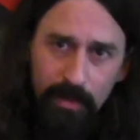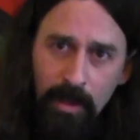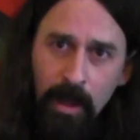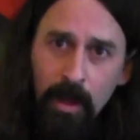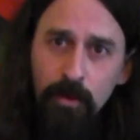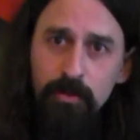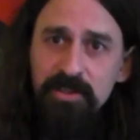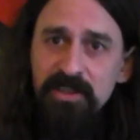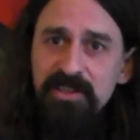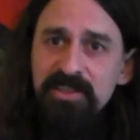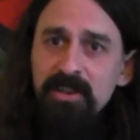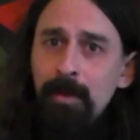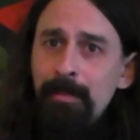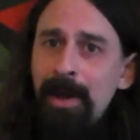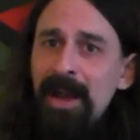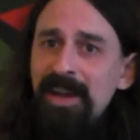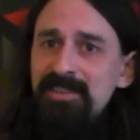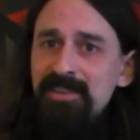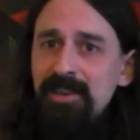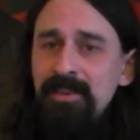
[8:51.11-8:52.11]
Notice I'm
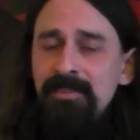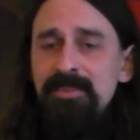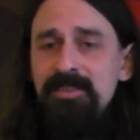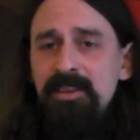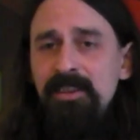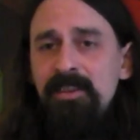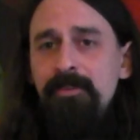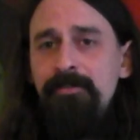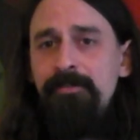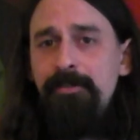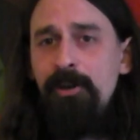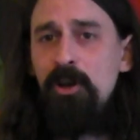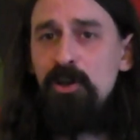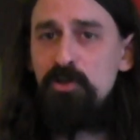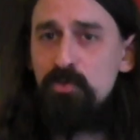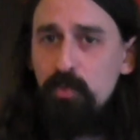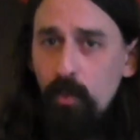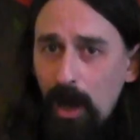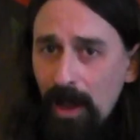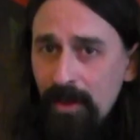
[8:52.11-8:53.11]
accenting the
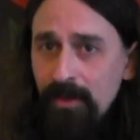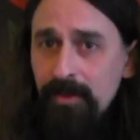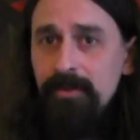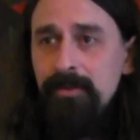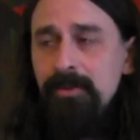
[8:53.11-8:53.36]
first one.